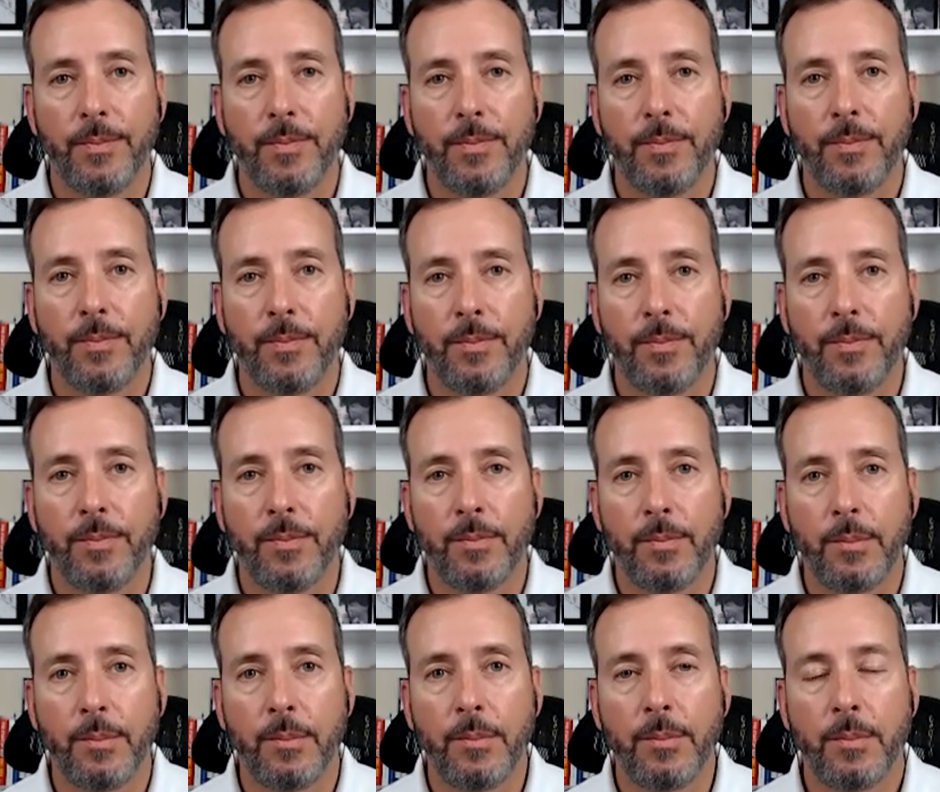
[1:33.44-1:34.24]

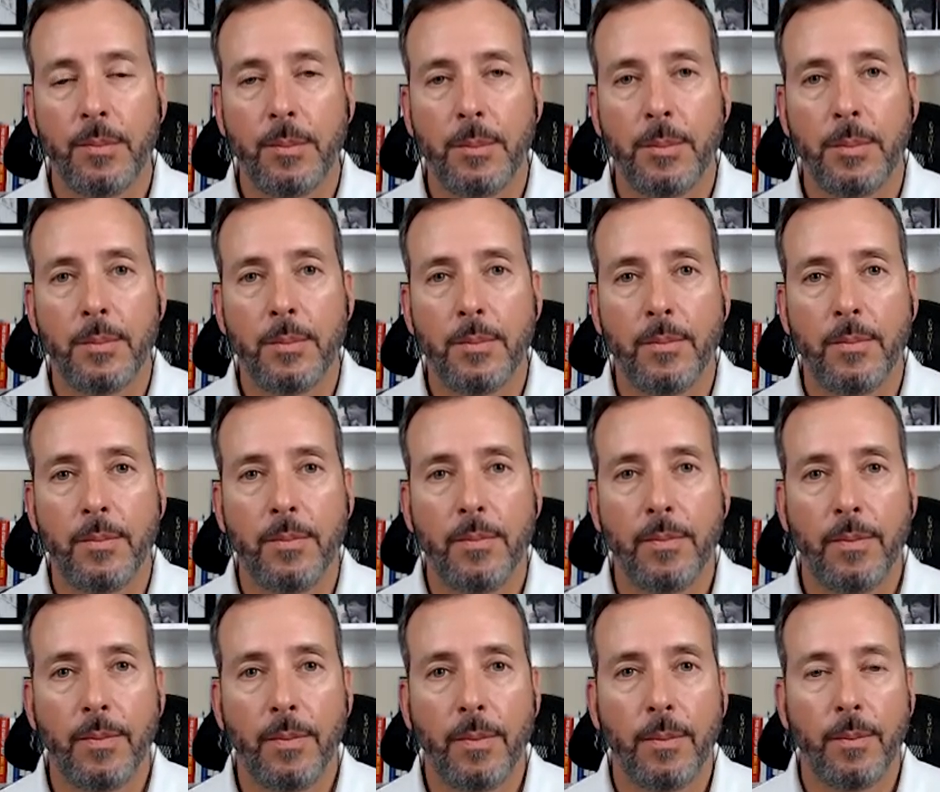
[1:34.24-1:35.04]

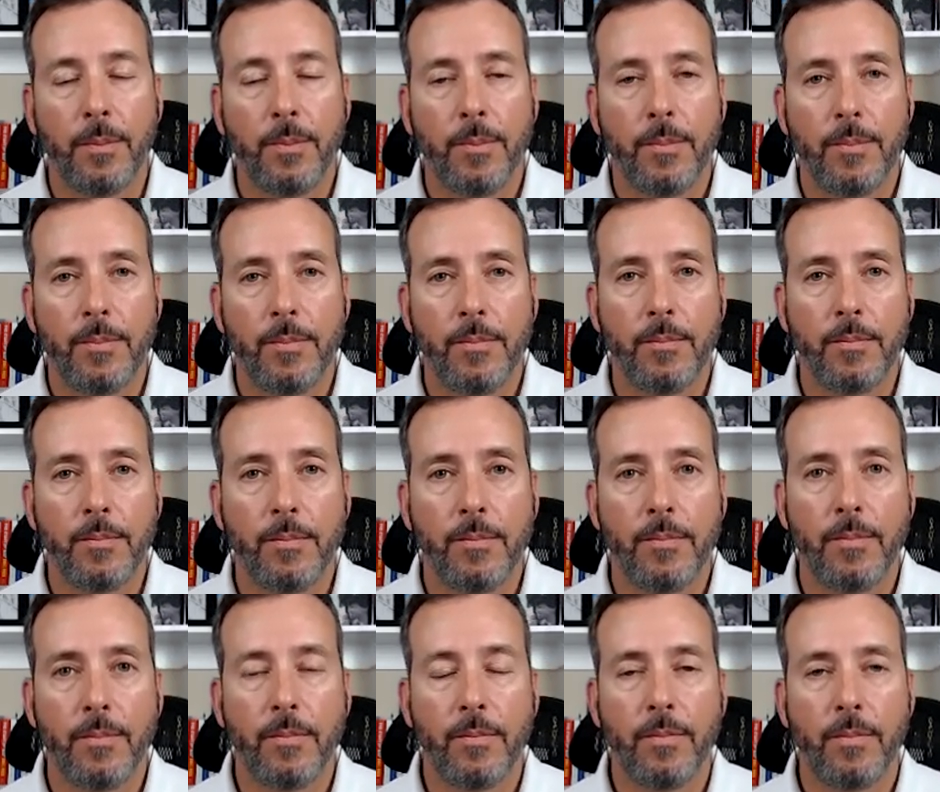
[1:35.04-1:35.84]

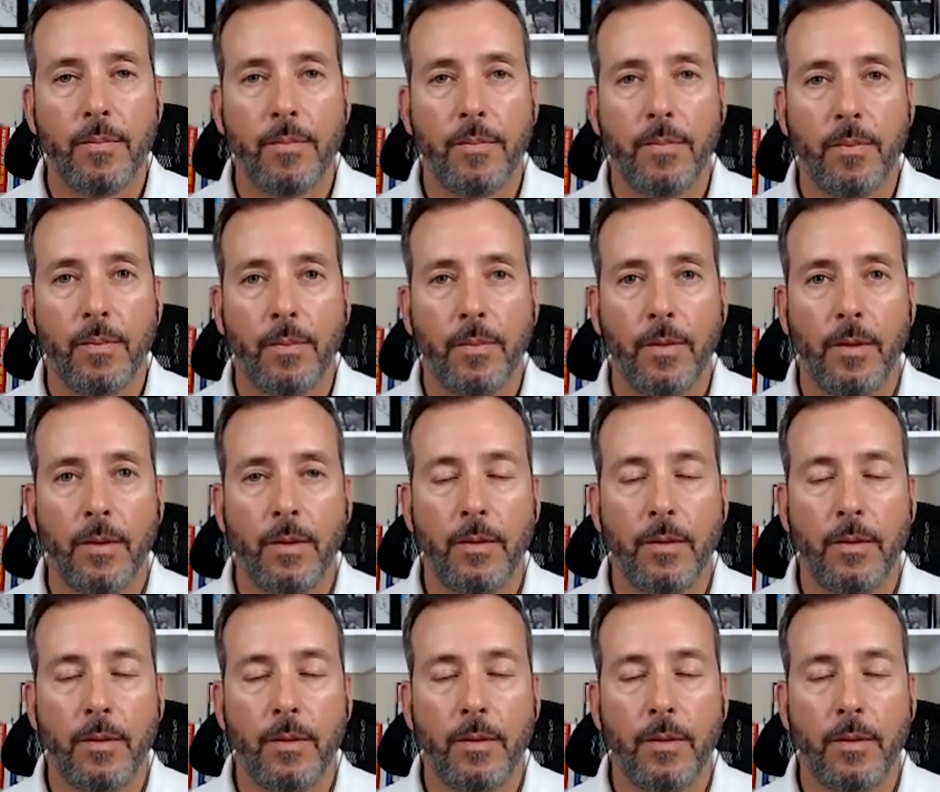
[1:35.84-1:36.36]
[no speech]